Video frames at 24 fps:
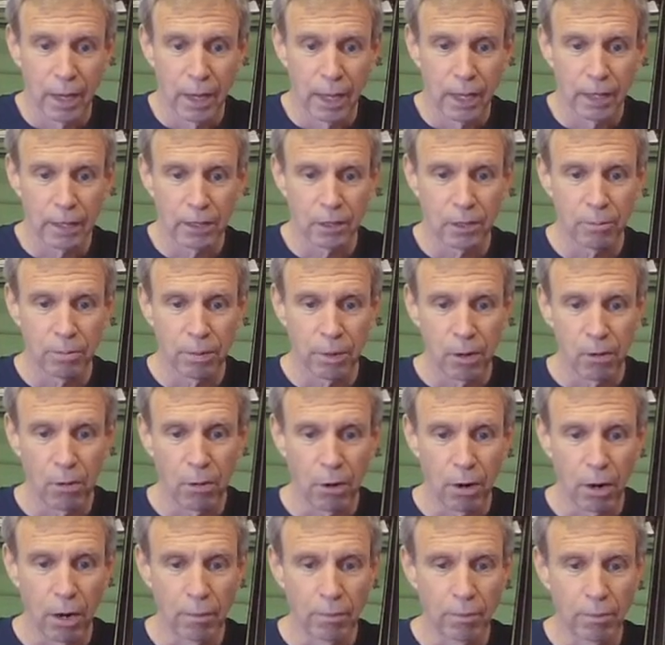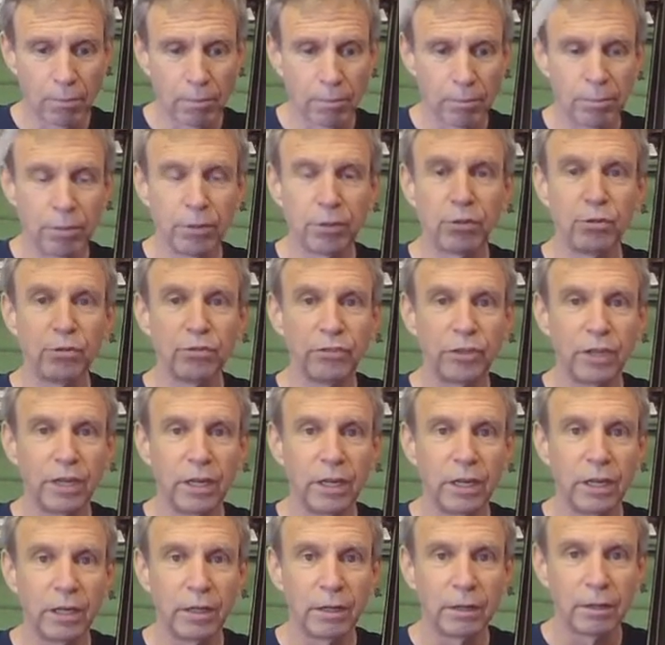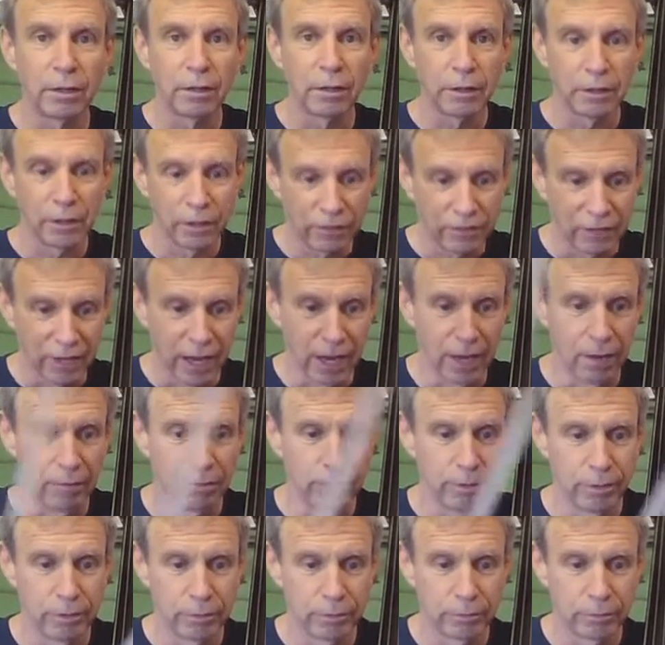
and in the bow arm, producing the sound.